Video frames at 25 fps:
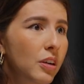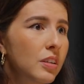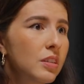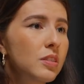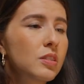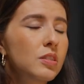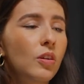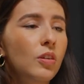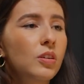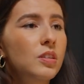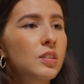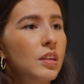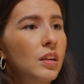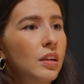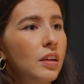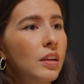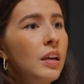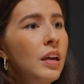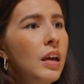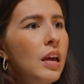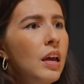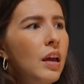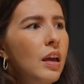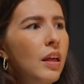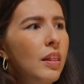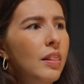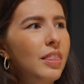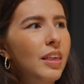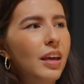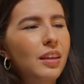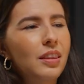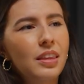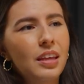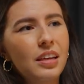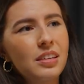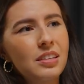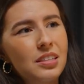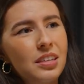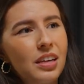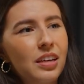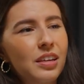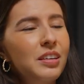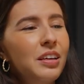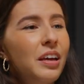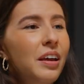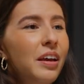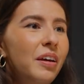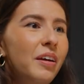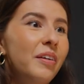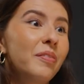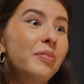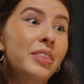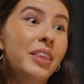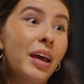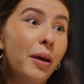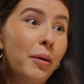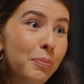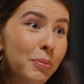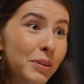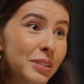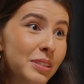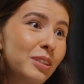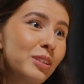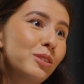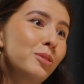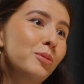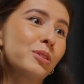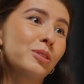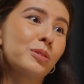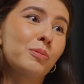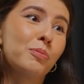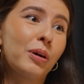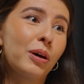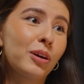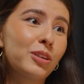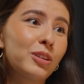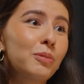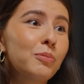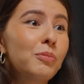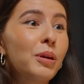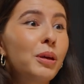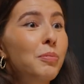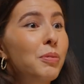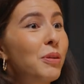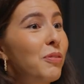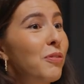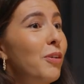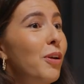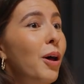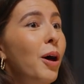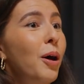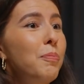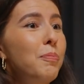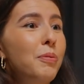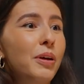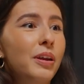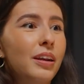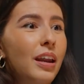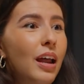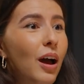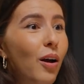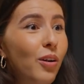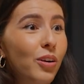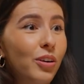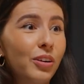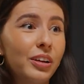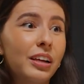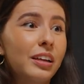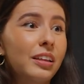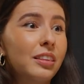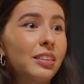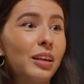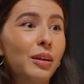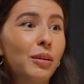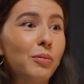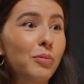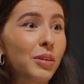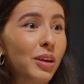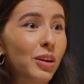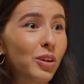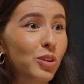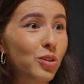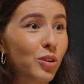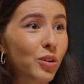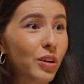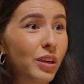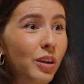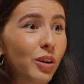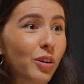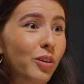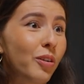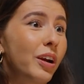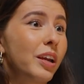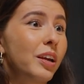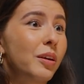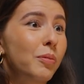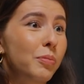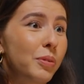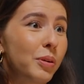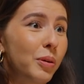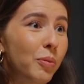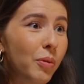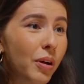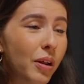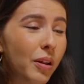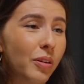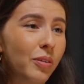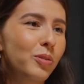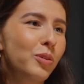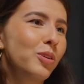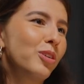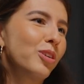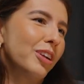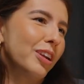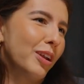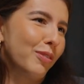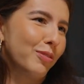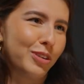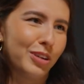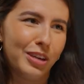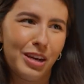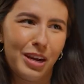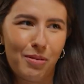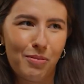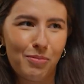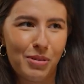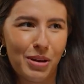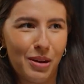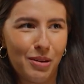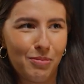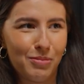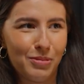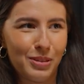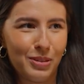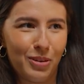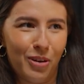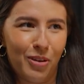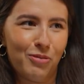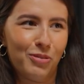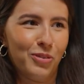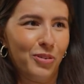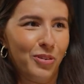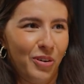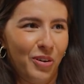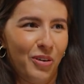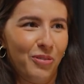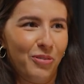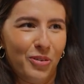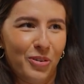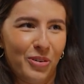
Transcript: consulting that they said that business was about to maybe flop and now look at them, they're doing incredibly well. You don't have to name names, of